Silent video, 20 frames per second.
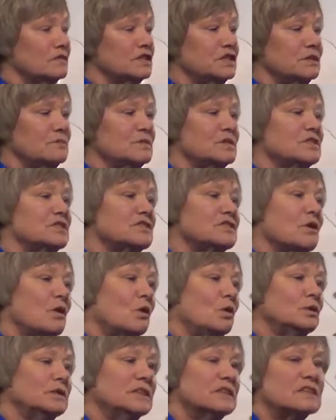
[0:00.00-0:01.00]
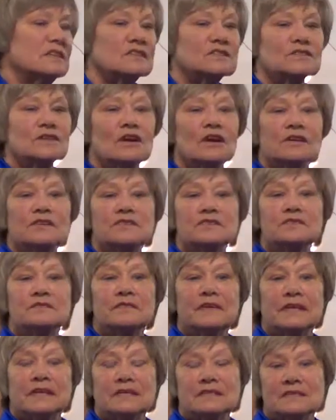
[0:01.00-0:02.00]
She was just holding her daughter's
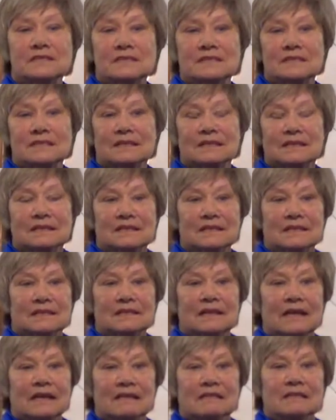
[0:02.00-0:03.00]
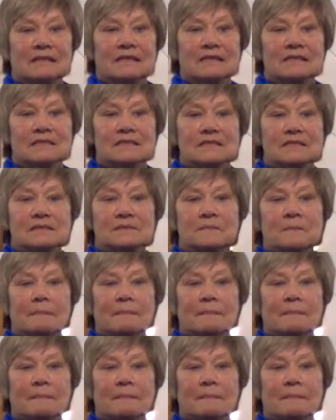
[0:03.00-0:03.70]
face like this.